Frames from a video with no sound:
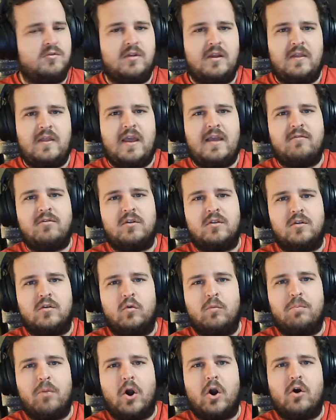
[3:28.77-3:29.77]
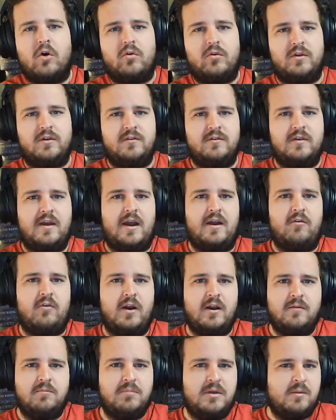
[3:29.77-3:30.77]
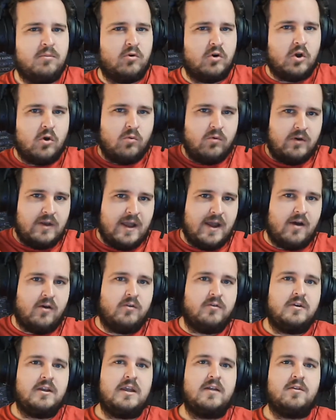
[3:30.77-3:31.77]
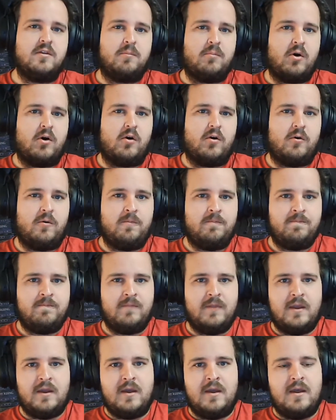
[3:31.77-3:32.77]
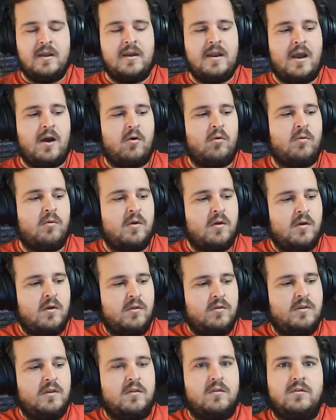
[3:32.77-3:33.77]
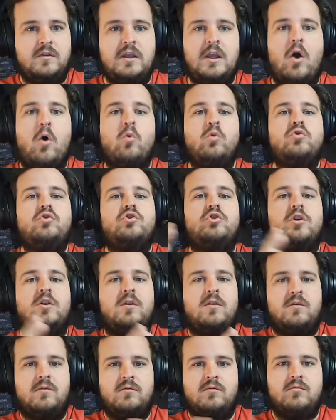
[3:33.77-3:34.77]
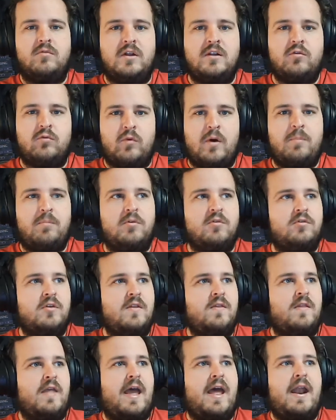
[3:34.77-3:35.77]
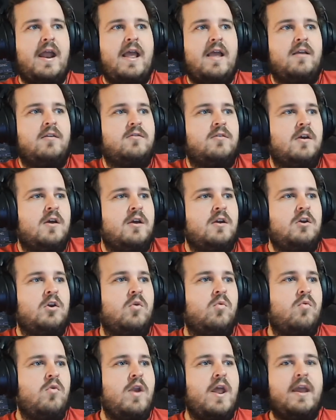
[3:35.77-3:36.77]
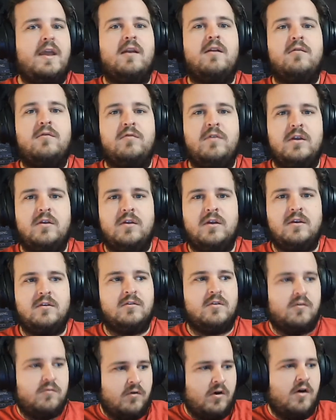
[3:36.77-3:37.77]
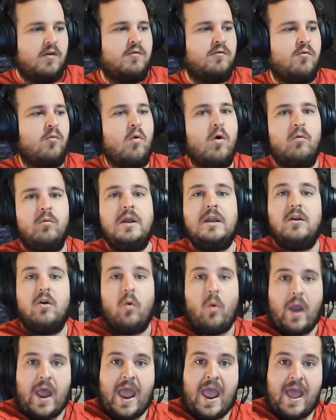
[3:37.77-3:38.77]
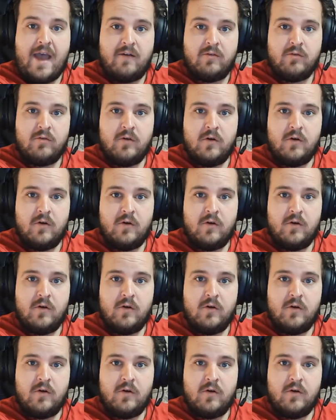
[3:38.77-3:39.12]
They have the little pearl inside, right? And people are going down to get the pearl. Now, the ocean, let's represent that as negative feelings of what we don't have.